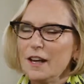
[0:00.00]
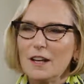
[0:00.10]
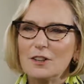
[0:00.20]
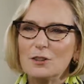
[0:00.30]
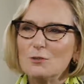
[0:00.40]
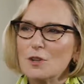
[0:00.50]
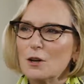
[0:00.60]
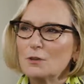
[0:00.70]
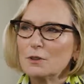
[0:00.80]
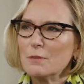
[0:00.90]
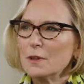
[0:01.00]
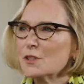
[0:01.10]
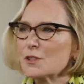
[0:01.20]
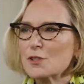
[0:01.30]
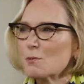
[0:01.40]
And you don't, I mean,
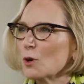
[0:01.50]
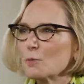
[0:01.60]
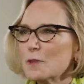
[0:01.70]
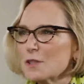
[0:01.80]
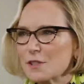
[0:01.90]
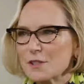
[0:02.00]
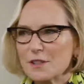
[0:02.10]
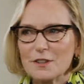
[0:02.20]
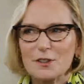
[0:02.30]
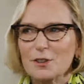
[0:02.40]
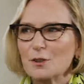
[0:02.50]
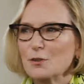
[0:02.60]
it's a smart business thing to do.